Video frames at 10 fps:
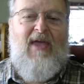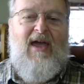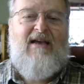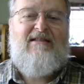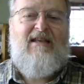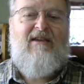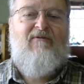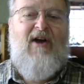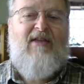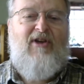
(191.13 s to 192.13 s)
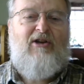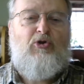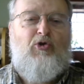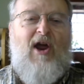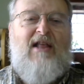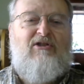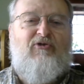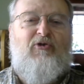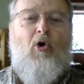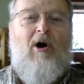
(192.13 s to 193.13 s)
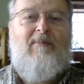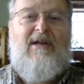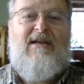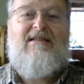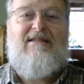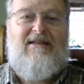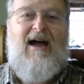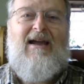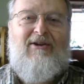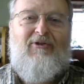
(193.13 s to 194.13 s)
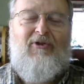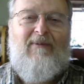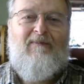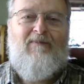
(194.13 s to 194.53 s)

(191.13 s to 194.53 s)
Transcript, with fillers: as the event that transformed his life